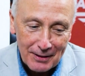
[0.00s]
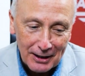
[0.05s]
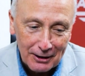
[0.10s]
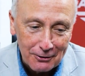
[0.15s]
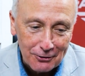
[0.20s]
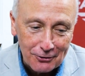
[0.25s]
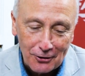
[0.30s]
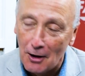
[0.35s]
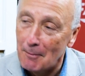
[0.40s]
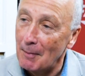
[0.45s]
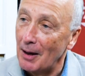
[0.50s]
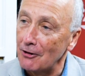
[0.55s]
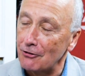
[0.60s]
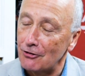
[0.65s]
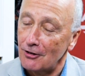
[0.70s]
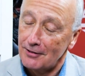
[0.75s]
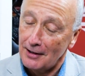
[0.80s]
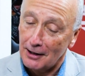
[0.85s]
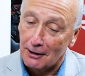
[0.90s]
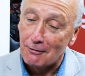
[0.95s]
thank you so
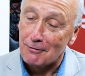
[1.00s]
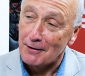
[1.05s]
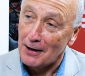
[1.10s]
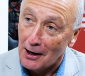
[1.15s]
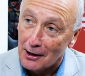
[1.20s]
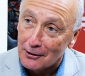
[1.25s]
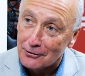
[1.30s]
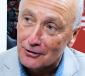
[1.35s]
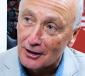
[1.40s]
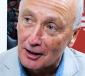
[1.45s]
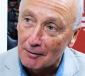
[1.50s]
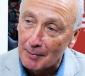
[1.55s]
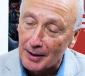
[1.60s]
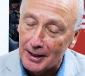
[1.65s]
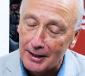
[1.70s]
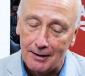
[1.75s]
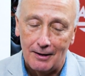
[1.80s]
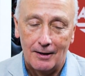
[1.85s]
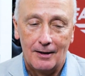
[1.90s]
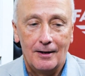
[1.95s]
much. Thank you for asking
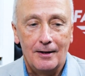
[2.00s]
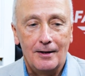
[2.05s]
me.